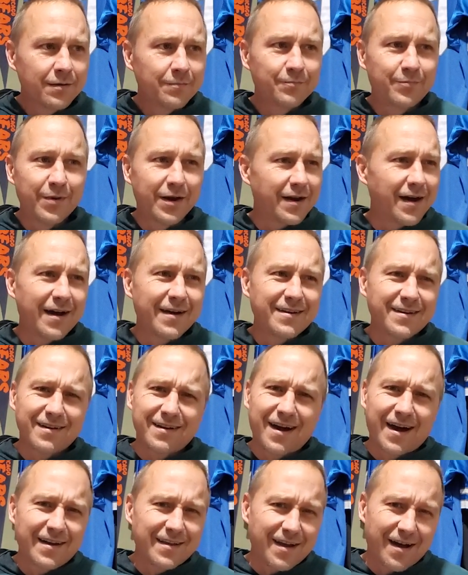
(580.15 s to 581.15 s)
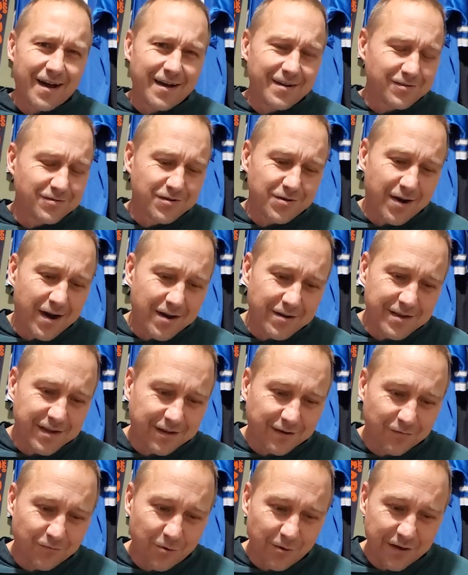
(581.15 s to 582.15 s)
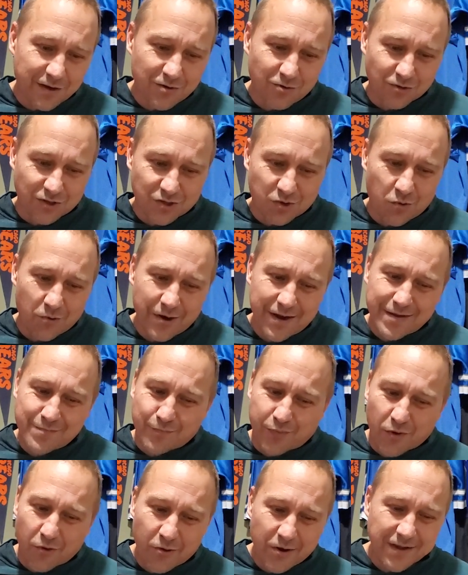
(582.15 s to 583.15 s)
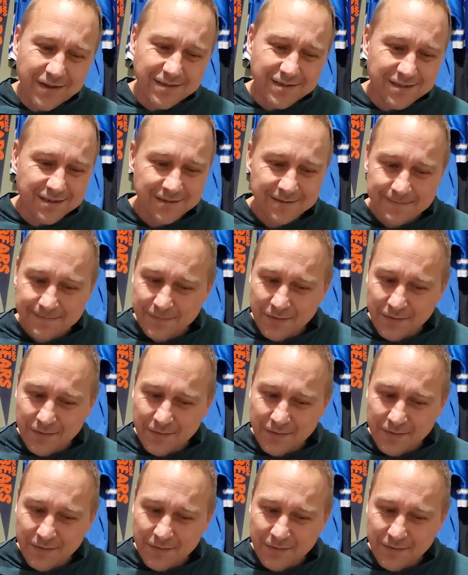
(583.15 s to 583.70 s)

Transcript: but I, I, I don't know how you can really go 20 points.